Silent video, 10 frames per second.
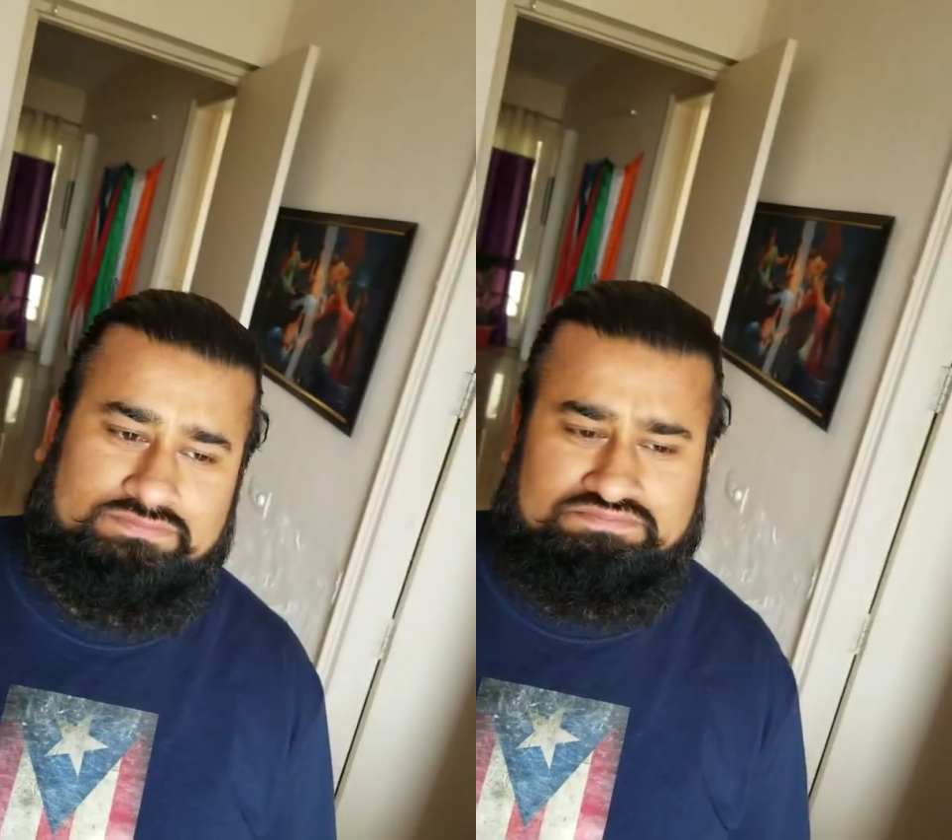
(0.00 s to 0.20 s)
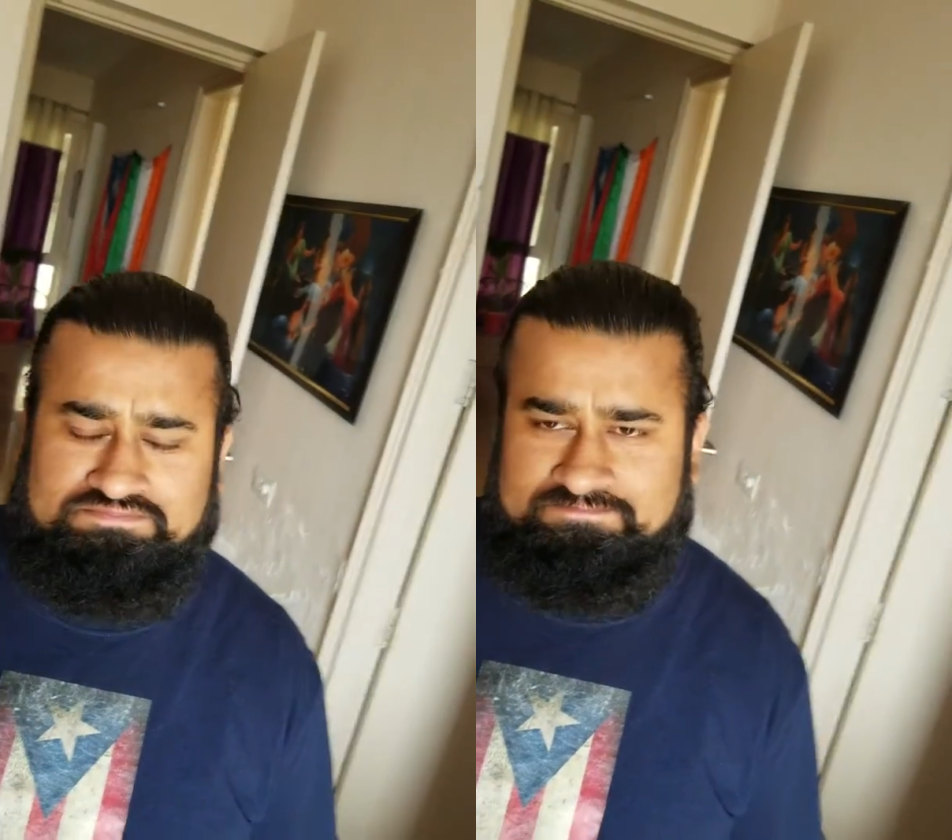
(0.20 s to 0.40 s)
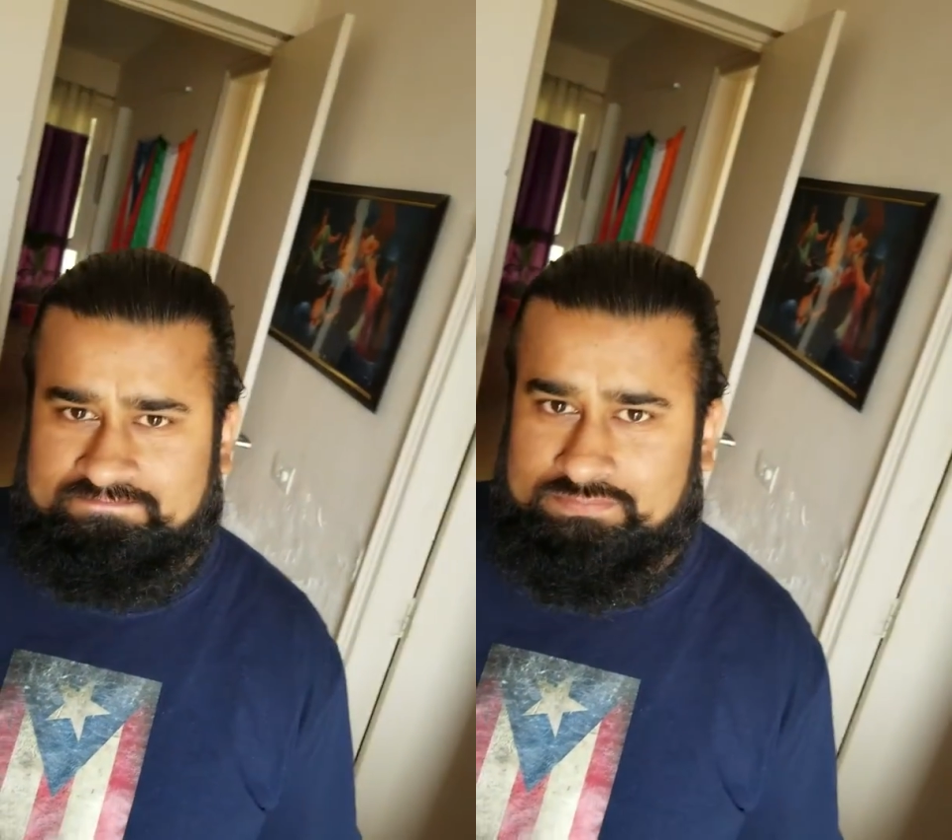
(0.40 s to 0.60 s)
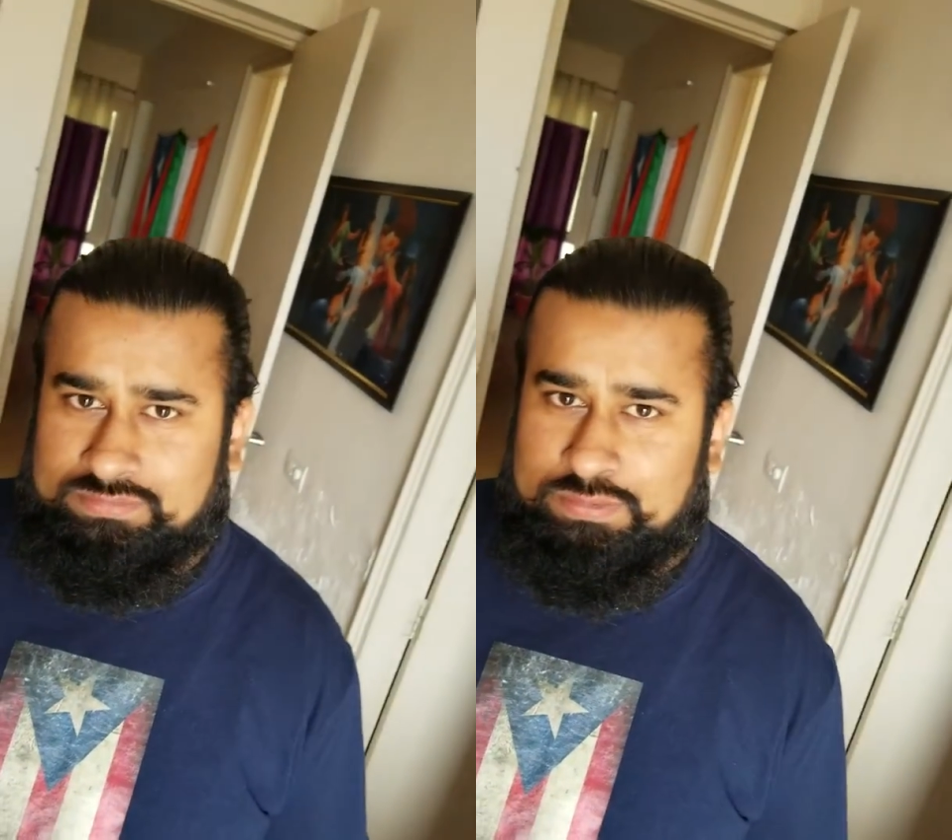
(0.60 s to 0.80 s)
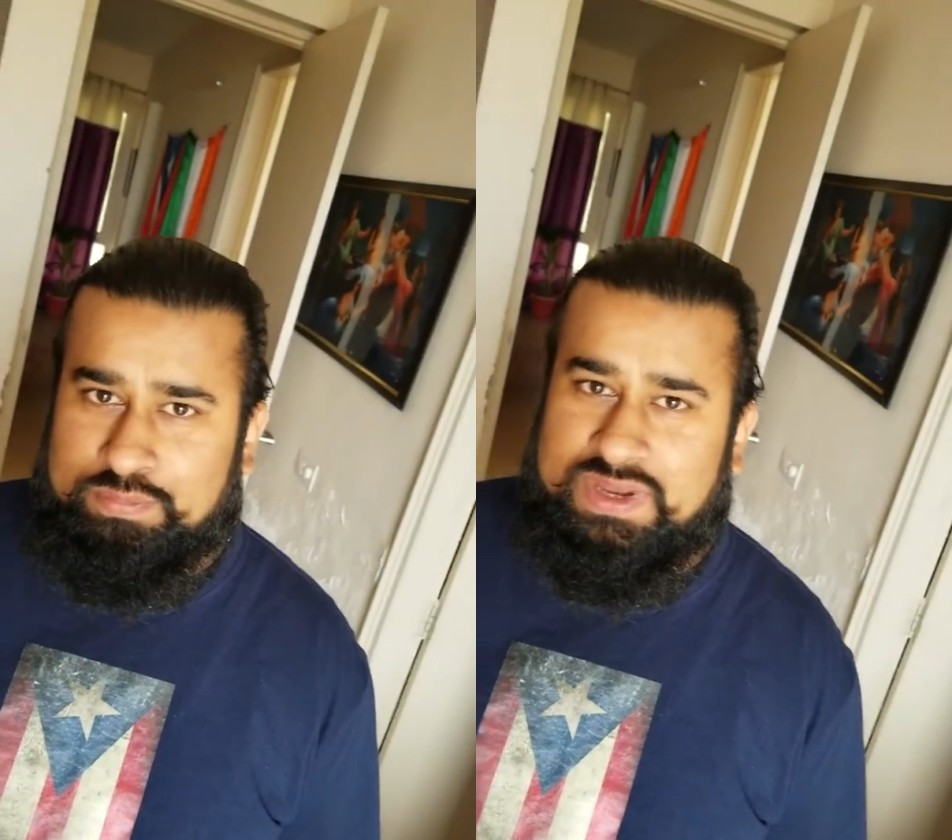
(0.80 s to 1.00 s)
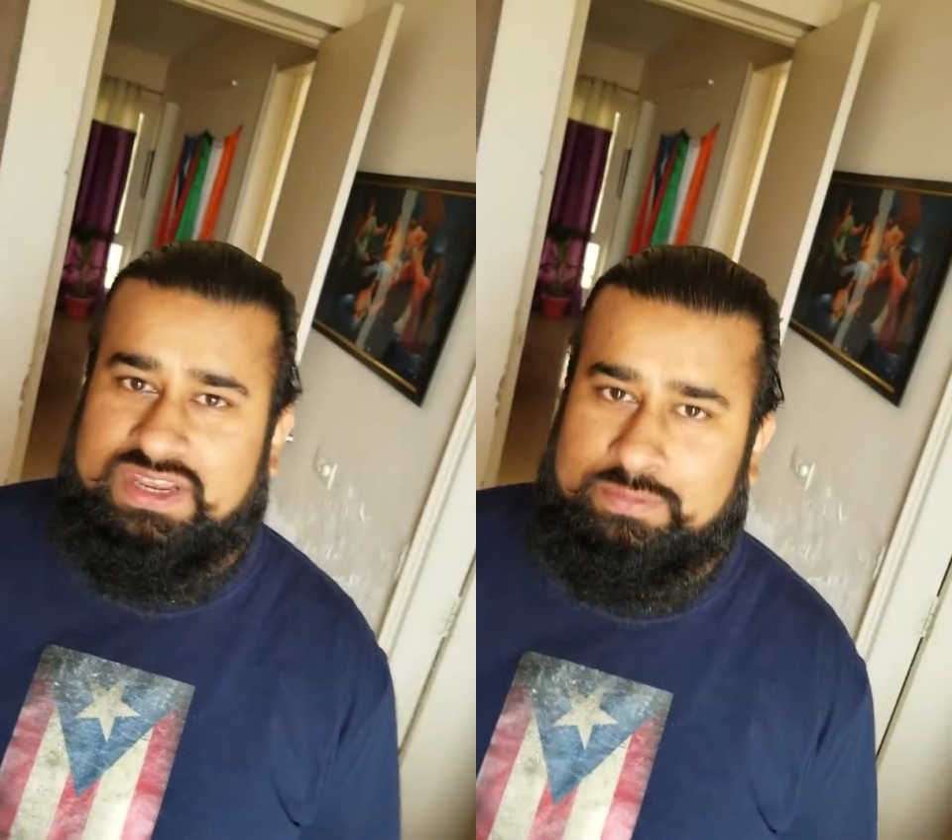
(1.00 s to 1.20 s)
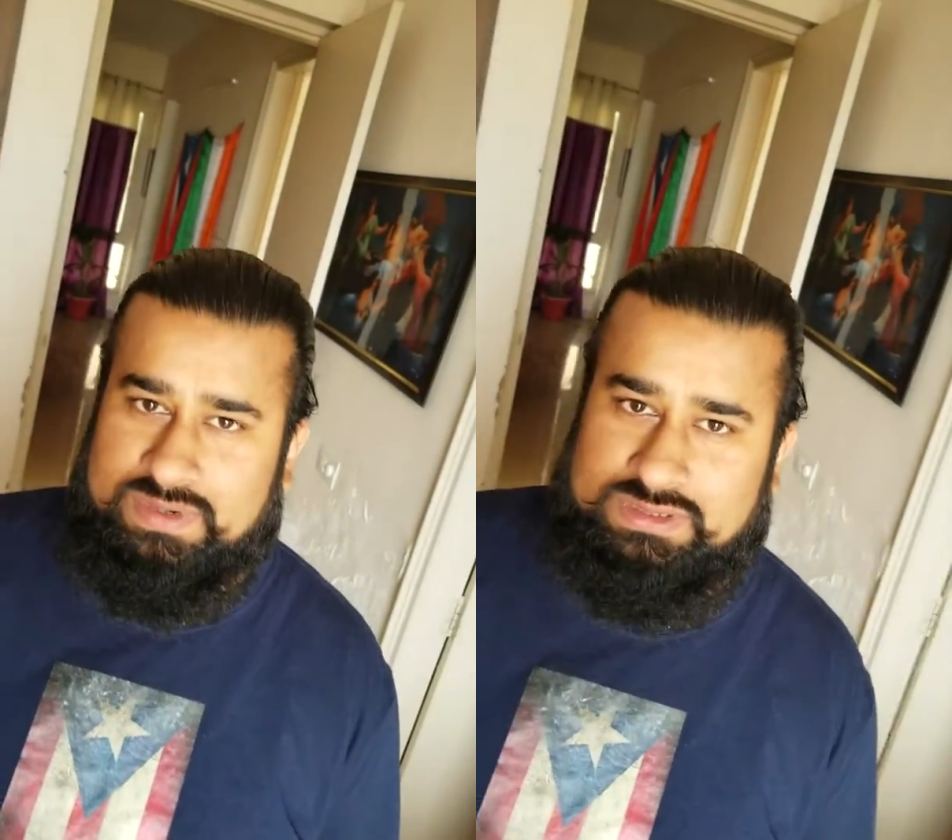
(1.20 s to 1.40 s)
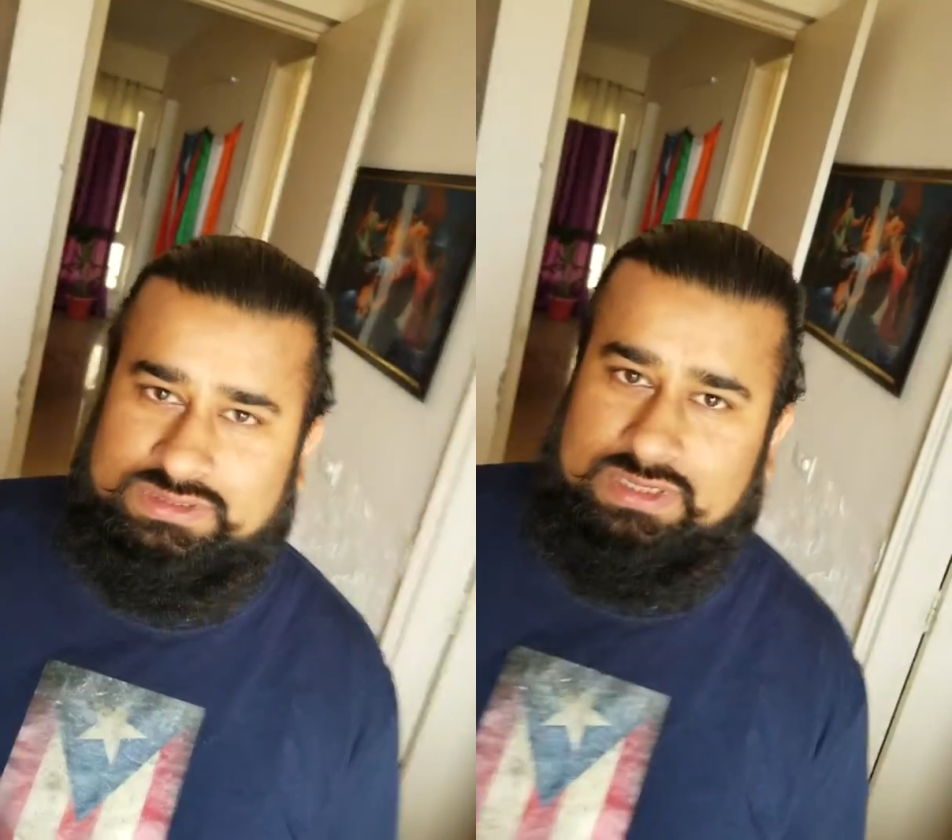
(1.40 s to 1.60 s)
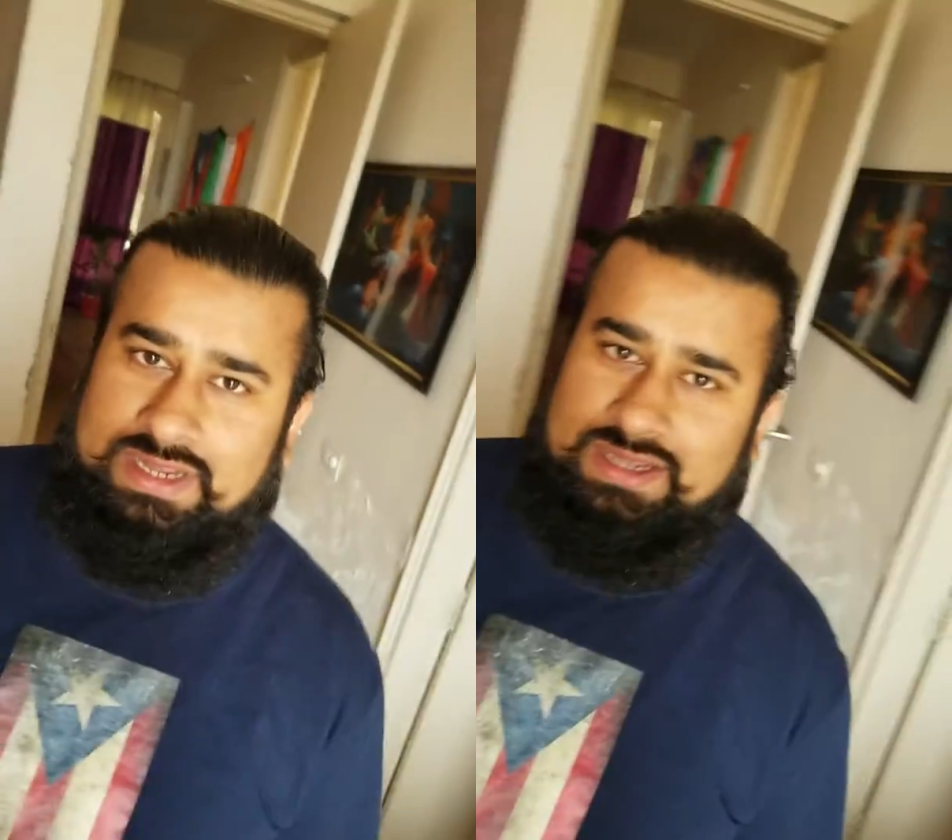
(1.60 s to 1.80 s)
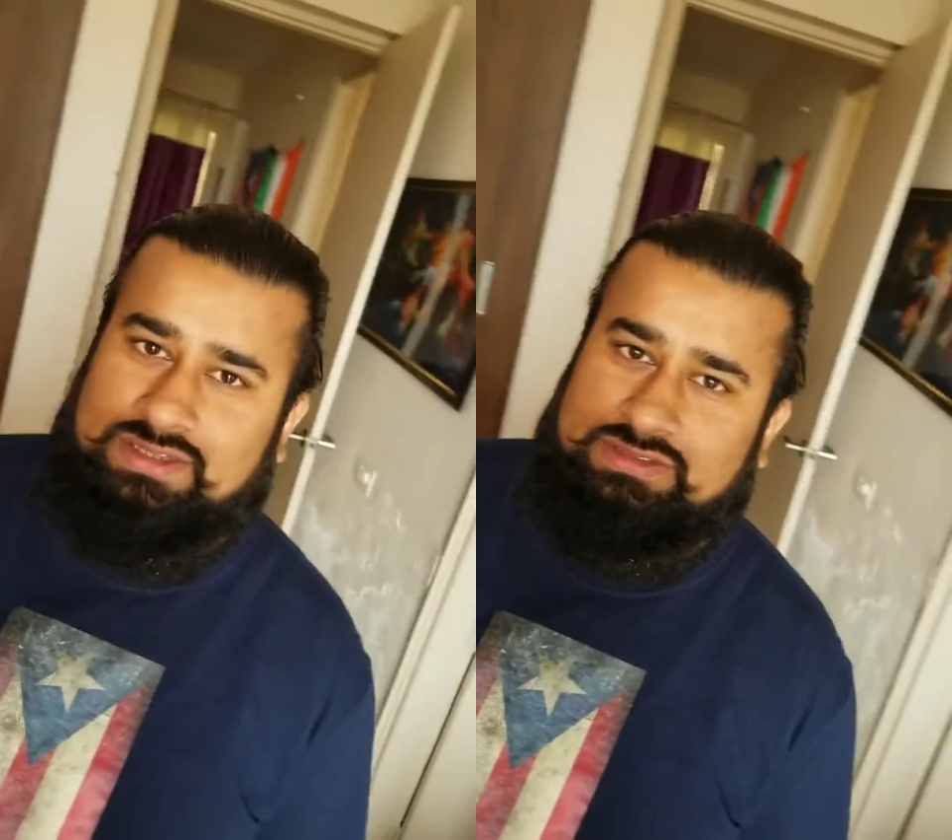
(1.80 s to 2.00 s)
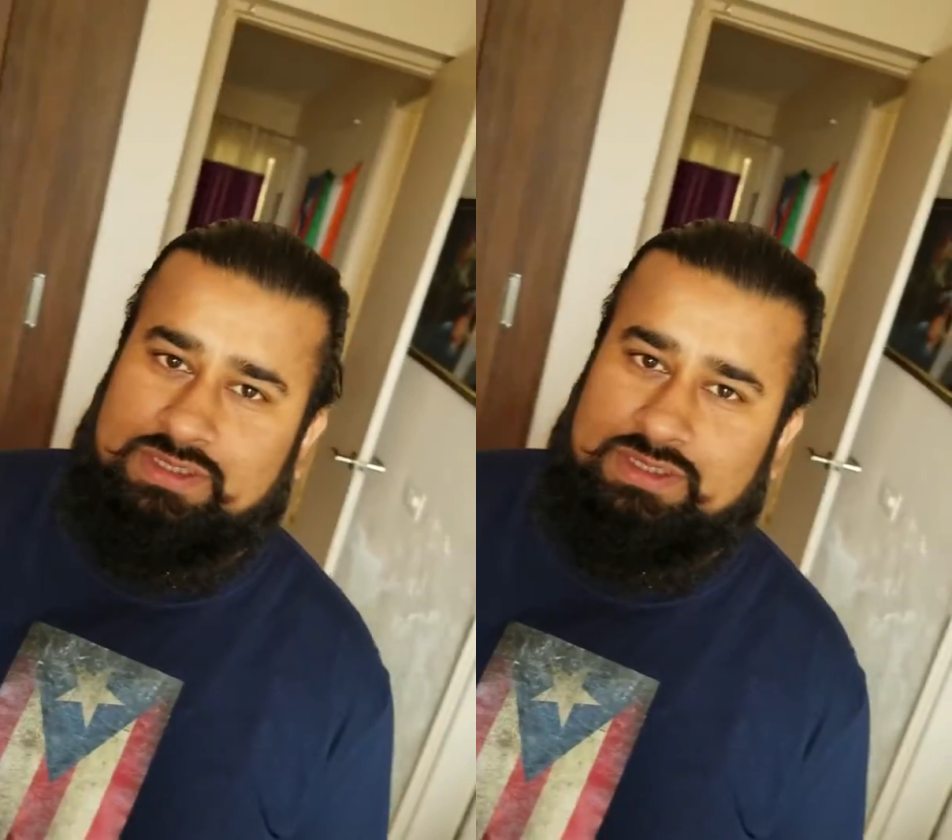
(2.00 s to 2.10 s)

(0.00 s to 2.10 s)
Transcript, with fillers: mm, measurements like